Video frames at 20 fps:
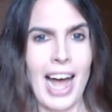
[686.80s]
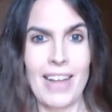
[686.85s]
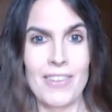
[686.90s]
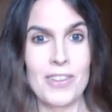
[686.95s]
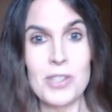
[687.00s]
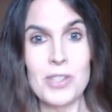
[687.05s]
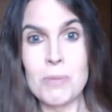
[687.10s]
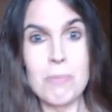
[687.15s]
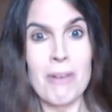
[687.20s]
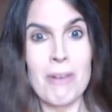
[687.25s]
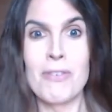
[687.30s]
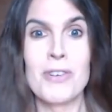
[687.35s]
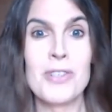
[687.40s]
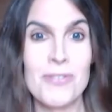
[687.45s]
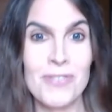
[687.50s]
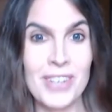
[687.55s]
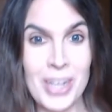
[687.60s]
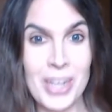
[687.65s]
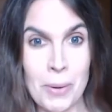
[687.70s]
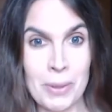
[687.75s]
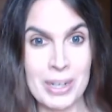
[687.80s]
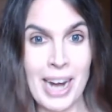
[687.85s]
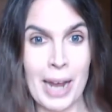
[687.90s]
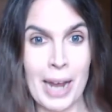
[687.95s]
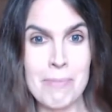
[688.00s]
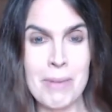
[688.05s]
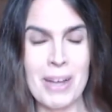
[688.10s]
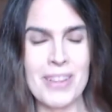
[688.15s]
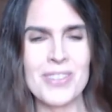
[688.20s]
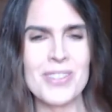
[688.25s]
this is my first video in
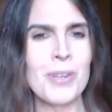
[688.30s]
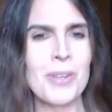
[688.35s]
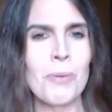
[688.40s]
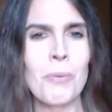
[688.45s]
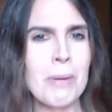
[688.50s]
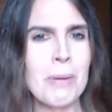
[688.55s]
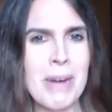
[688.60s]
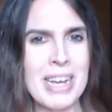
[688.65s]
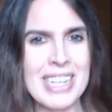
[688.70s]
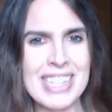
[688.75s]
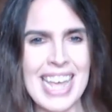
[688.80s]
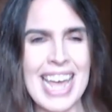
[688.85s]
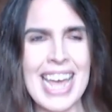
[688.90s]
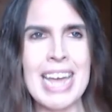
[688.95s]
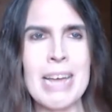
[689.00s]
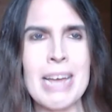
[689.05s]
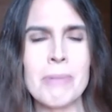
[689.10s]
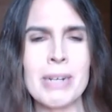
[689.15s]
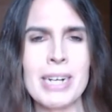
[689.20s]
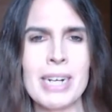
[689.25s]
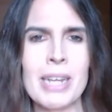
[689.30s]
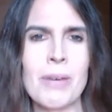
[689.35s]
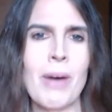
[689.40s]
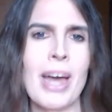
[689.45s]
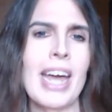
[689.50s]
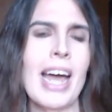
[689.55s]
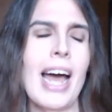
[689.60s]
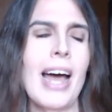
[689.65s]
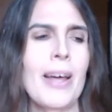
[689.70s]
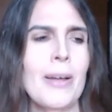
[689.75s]
nine months, so what am I saying? But
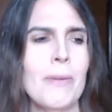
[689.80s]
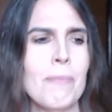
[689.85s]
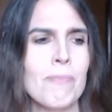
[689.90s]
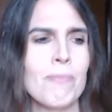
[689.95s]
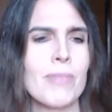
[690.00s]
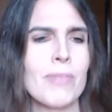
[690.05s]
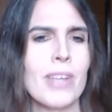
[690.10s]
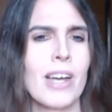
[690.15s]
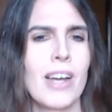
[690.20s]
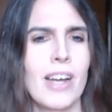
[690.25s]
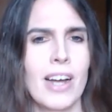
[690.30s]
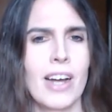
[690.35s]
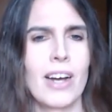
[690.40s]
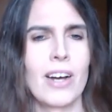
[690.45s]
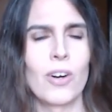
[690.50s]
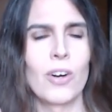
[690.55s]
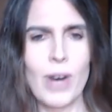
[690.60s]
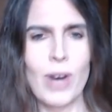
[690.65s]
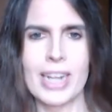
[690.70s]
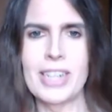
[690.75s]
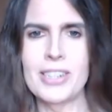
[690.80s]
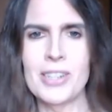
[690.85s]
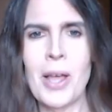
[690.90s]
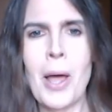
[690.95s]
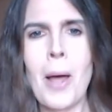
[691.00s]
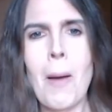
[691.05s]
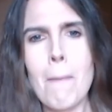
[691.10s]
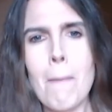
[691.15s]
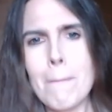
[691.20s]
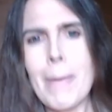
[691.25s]
anyway, um, right
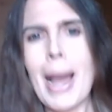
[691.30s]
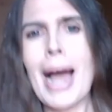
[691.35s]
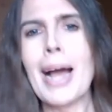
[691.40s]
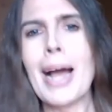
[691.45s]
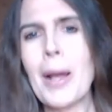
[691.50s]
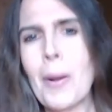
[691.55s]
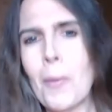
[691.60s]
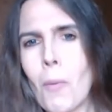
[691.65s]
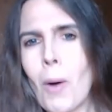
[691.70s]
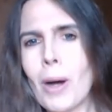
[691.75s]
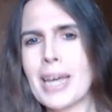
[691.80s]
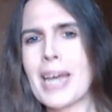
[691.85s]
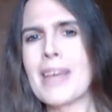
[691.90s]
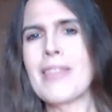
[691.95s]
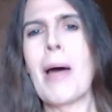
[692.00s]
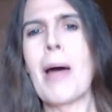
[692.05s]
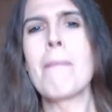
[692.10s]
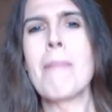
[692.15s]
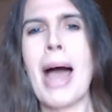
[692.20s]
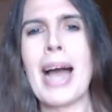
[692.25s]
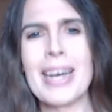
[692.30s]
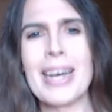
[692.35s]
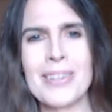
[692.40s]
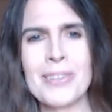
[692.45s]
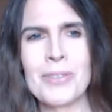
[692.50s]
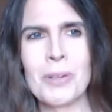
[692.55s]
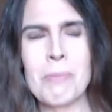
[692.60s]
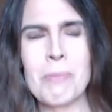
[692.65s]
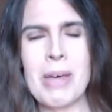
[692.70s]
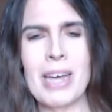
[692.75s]
back walking that back a
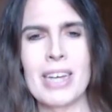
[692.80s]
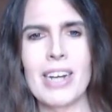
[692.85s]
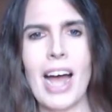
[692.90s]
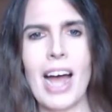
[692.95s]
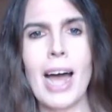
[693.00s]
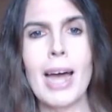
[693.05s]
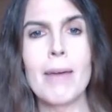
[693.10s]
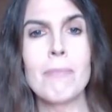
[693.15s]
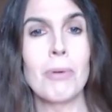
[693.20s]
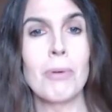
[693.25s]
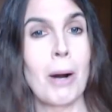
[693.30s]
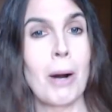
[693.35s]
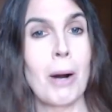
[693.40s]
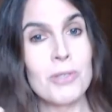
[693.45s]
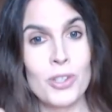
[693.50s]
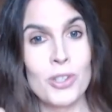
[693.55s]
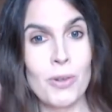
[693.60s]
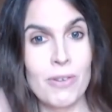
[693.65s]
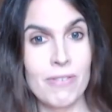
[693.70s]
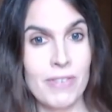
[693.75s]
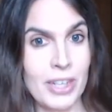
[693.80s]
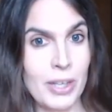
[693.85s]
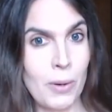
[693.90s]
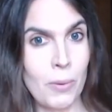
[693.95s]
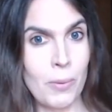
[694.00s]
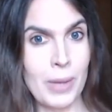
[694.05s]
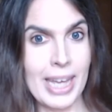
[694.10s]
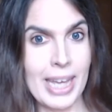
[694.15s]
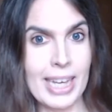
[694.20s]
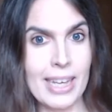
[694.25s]
little bit. I promised to do a video a
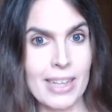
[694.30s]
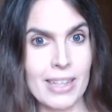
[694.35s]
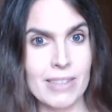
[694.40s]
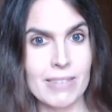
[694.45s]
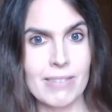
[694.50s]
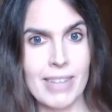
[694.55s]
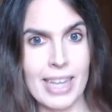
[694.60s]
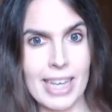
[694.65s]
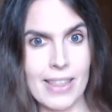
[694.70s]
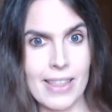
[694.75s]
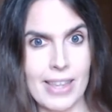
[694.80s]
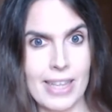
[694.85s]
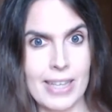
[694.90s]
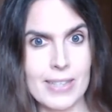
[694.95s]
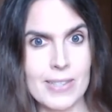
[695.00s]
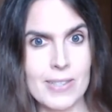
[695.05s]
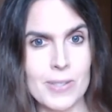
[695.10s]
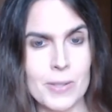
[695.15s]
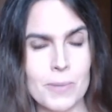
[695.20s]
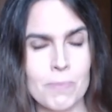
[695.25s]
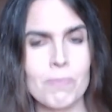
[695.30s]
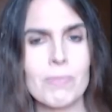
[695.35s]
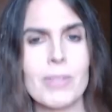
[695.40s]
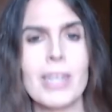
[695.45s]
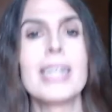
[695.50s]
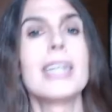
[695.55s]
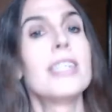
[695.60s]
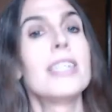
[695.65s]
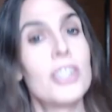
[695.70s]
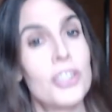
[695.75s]
week like this,
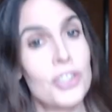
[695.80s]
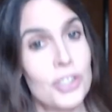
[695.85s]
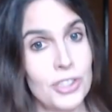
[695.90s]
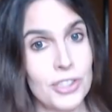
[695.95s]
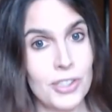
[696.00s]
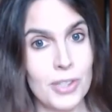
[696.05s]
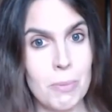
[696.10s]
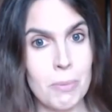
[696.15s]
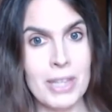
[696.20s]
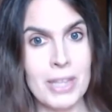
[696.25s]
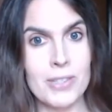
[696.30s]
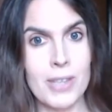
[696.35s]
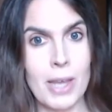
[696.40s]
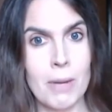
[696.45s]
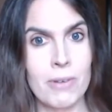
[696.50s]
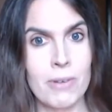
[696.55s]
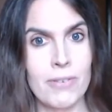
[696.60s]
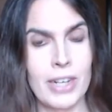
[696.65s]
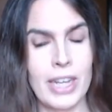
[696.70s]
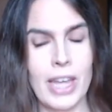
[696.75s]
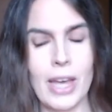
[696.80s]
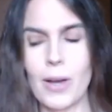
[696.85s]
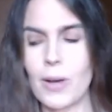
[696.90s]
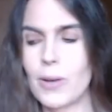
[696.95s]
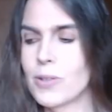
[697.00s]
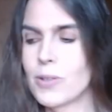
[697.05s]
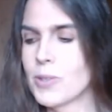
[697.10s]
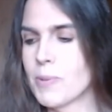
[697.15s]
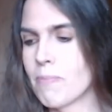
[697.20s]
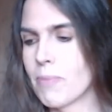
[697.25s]
in addition to the Beat Saber
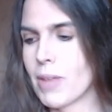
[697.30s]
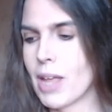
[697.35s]
videos,